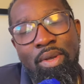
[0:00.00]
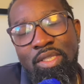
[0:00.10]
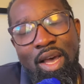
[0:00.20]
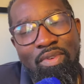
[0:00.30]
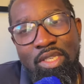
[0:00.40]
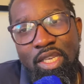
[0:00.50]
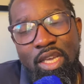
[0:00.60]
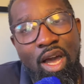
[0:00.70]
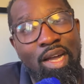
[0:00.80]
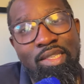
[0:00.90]
it's obviously
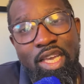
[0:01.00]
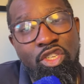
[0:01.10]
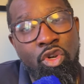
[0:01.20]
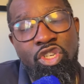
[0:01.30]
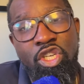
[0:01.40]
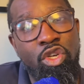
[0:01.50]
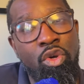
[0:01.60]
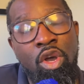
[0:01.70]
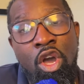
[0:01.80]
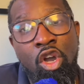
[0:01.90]
Conte,
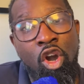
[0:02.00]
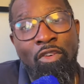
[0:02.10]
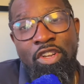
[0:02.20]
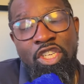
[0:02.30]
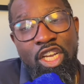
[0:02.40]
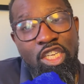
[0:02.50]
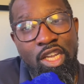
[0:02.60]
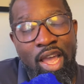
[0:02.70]
Jorginho, Kovacic.